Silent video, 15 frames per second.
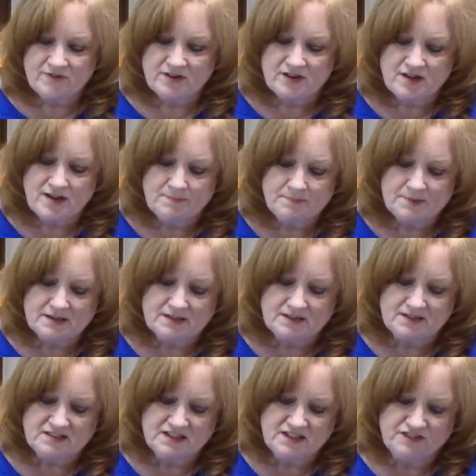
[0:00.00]
cup
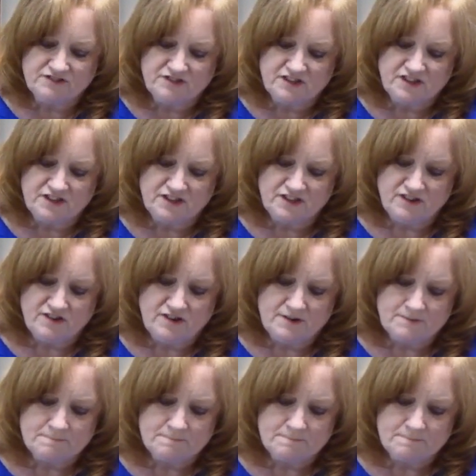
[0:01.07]
container here.